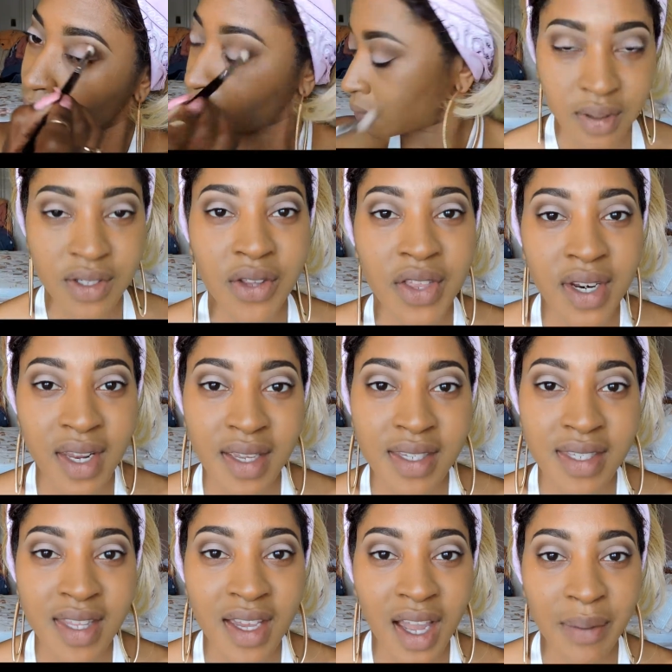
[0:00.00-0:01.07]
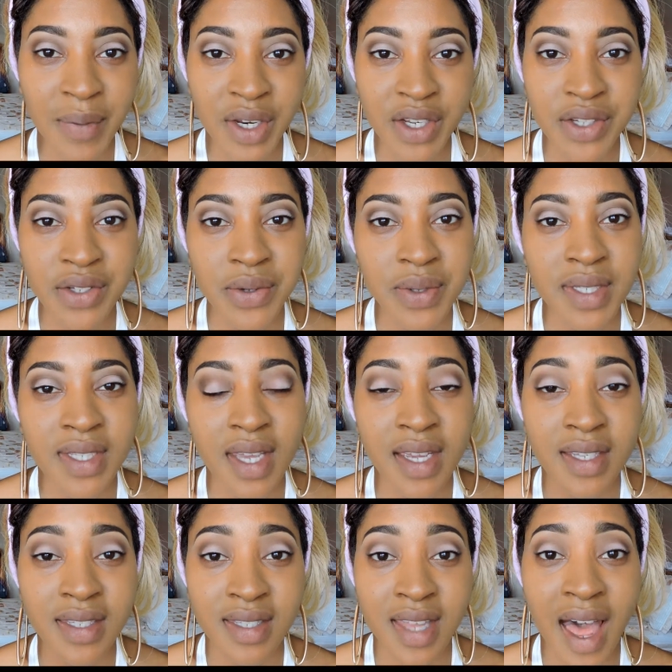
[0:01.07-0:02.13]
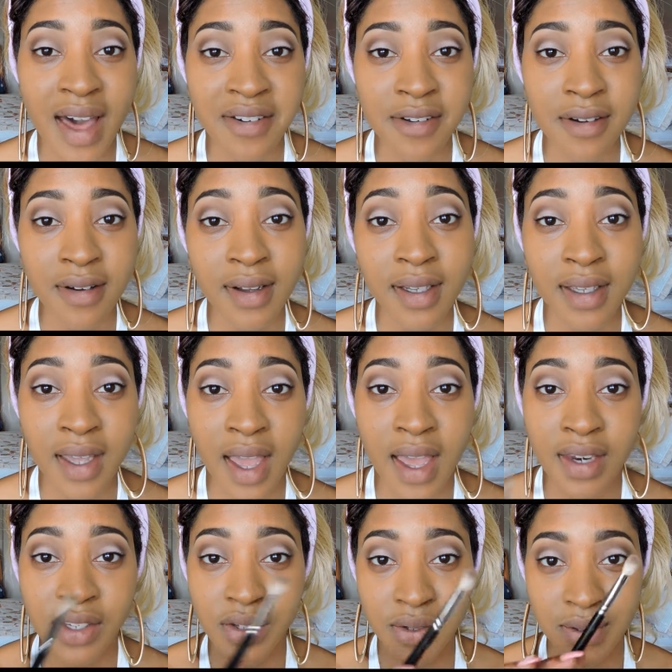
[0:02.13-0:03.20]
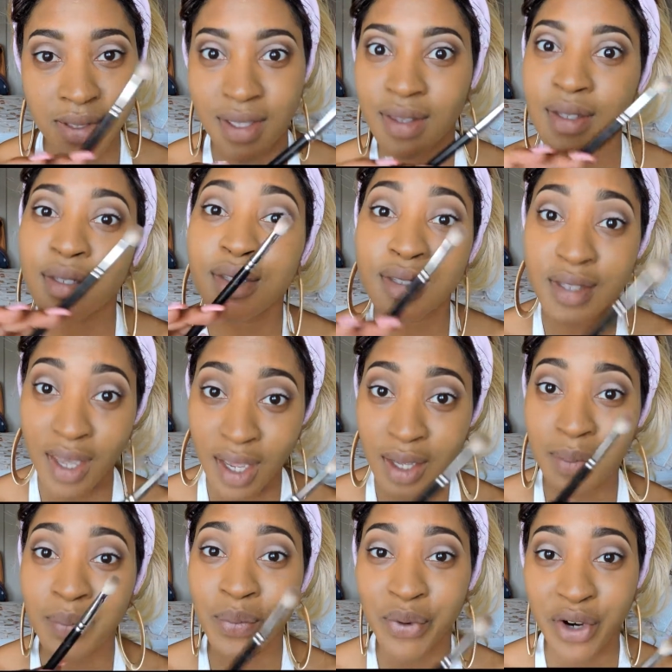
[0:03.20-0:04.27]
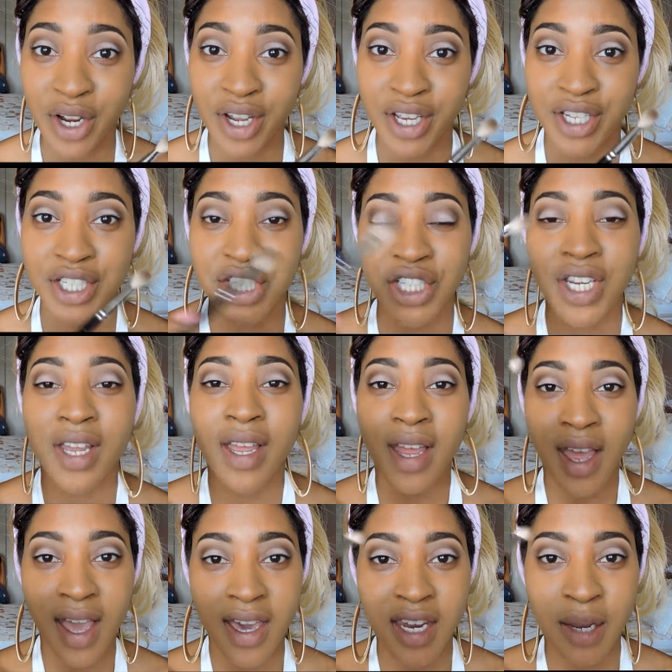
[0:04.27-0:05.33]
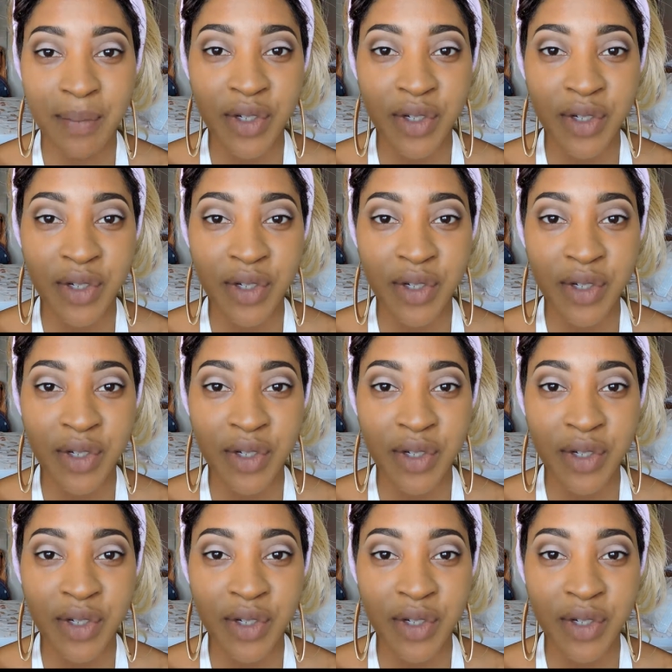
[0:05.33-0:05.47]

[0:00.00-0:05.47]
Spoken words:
So the next thing I'm going to do is take saddle again using the same brush, and I'm